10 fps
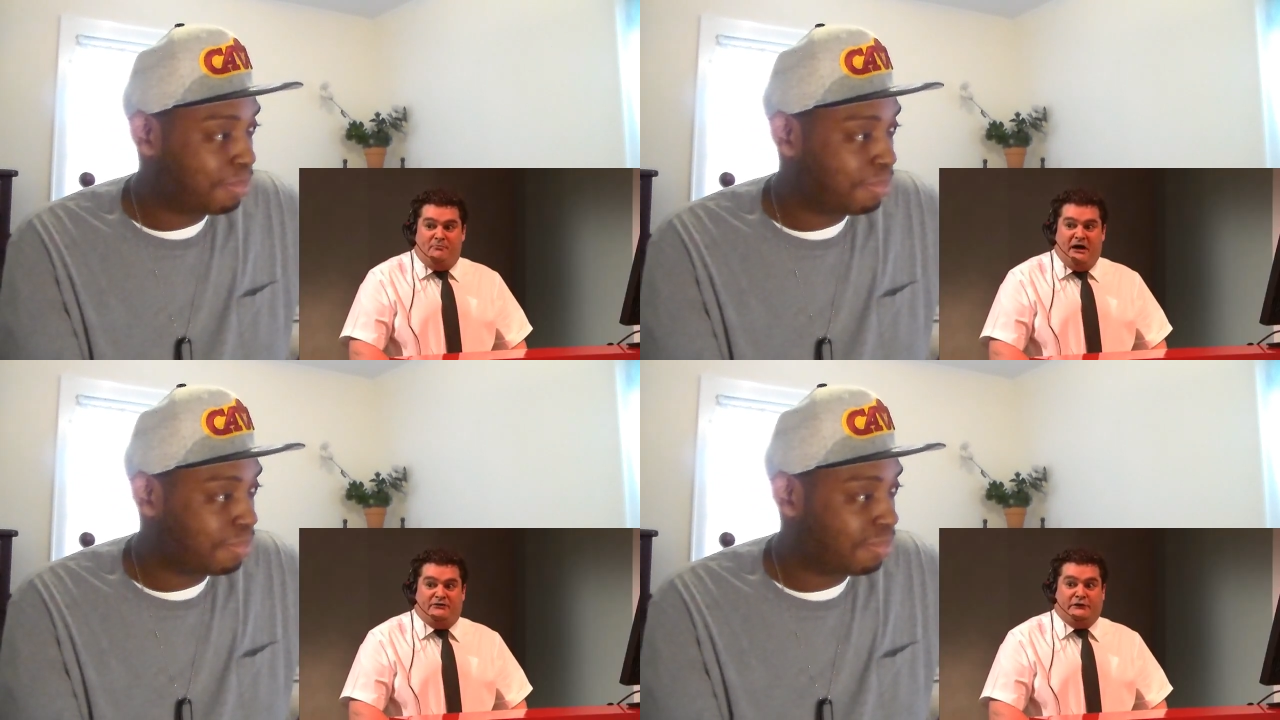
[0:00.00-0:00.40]
Speaker 1: are
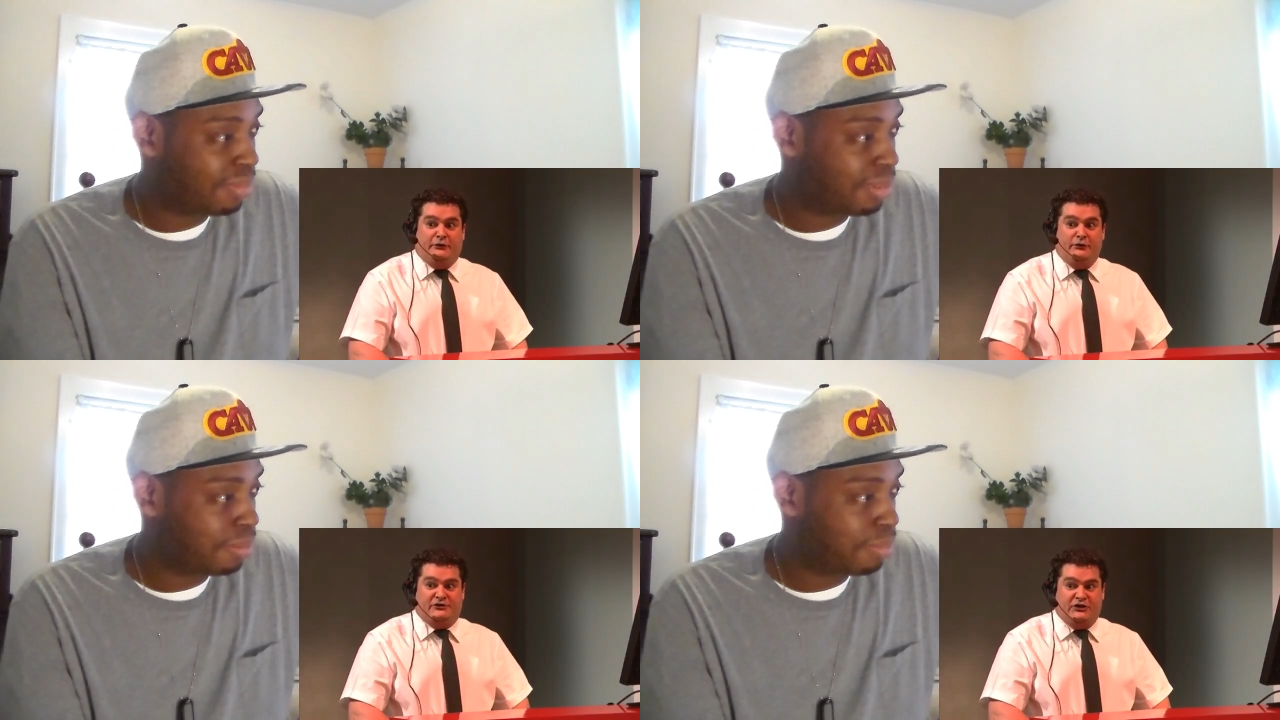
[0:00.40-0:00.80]
about to
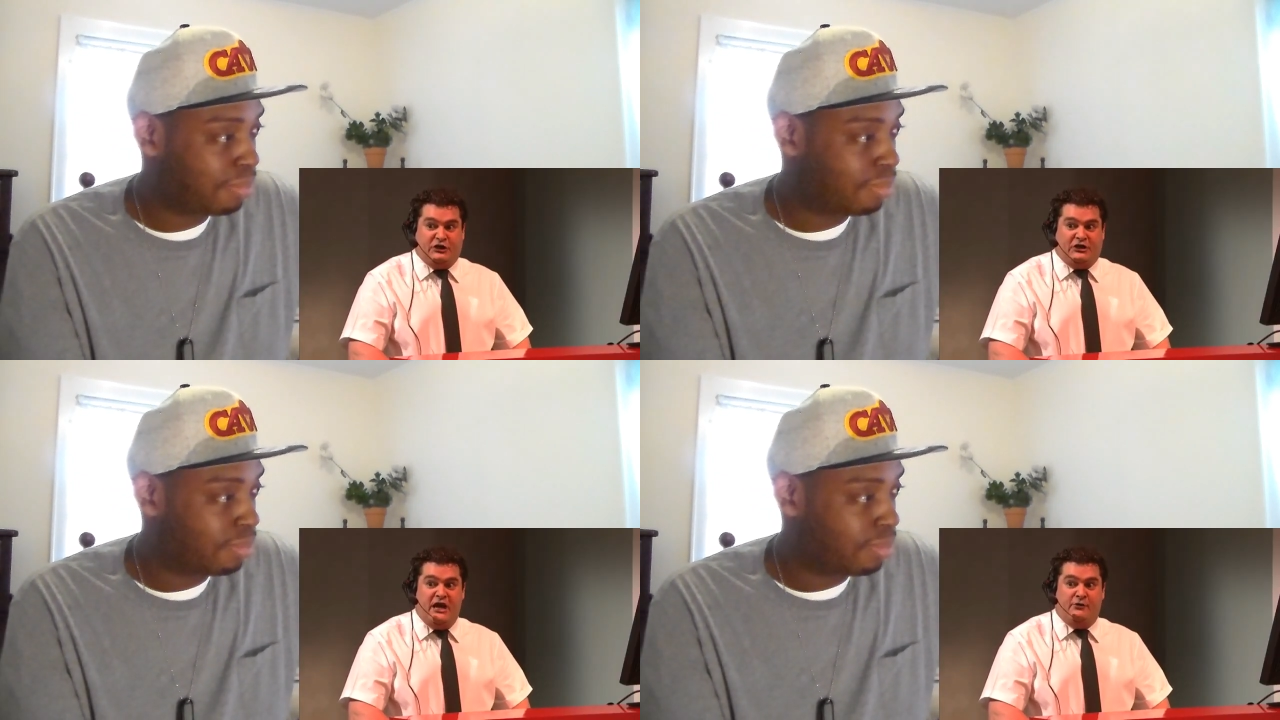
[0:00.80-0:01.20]
lose the
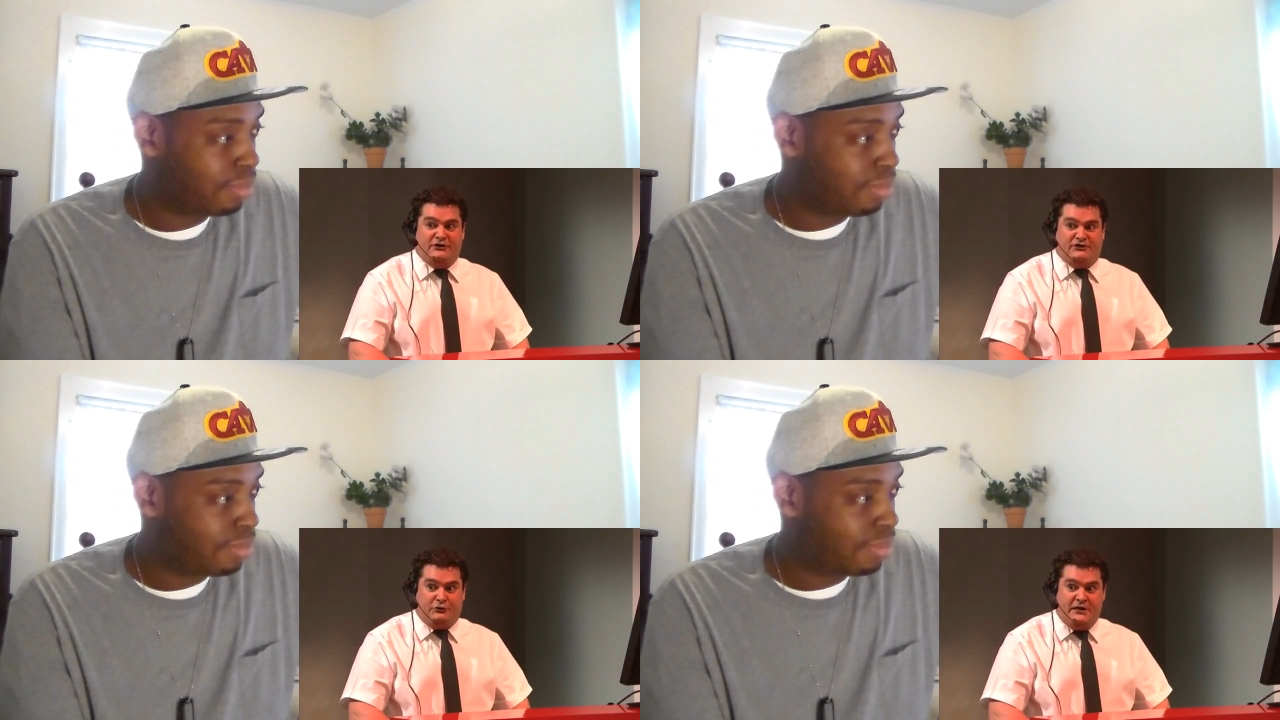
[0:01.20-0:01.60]

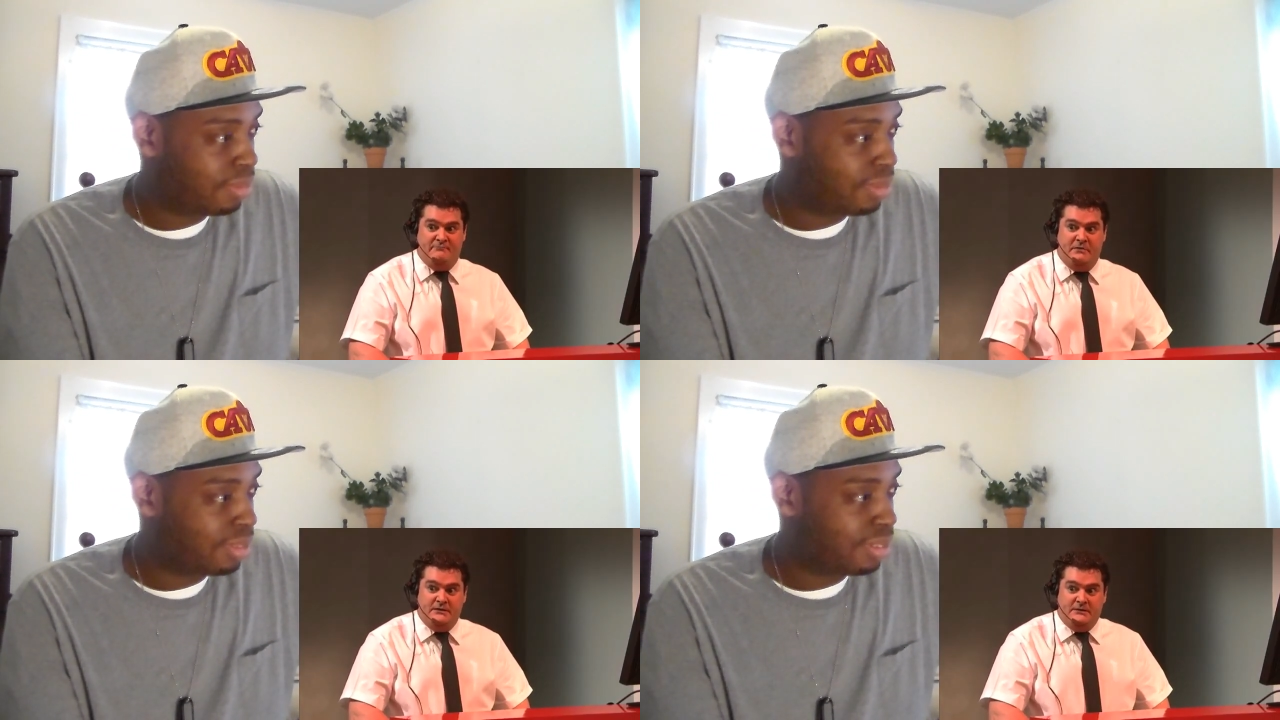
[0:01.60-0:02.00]
Shakira
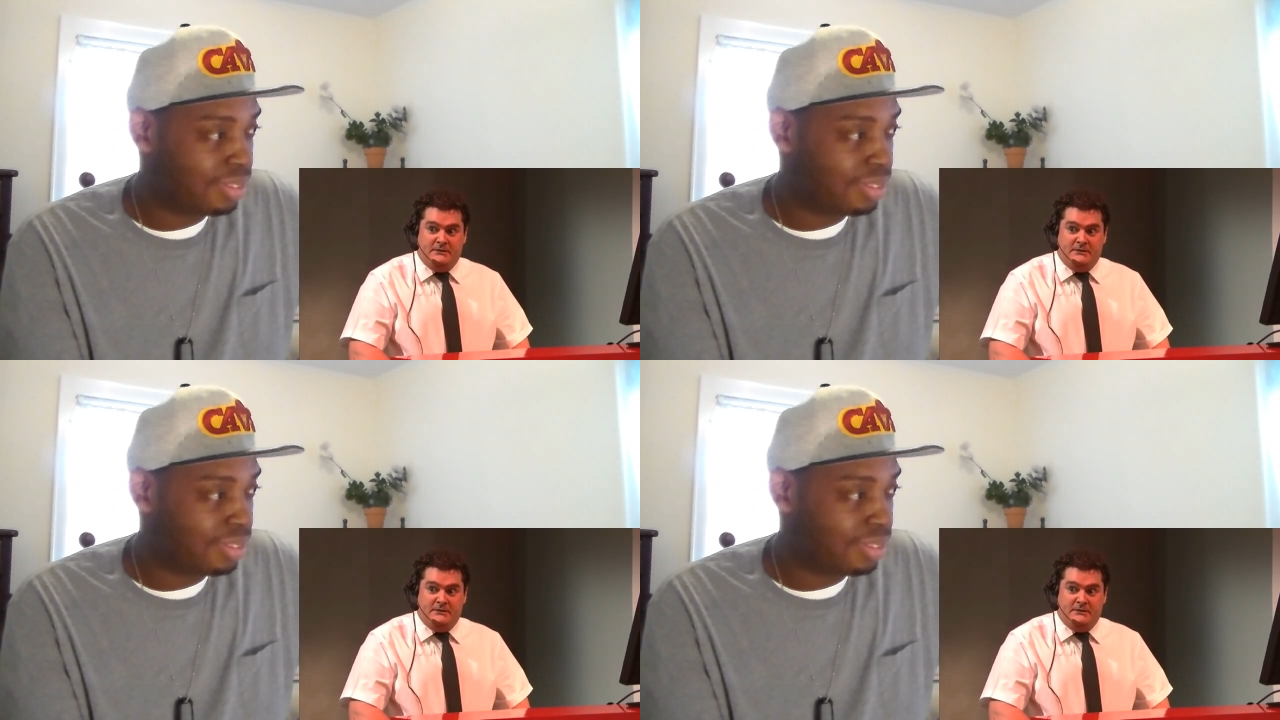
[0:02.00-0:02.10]
stream.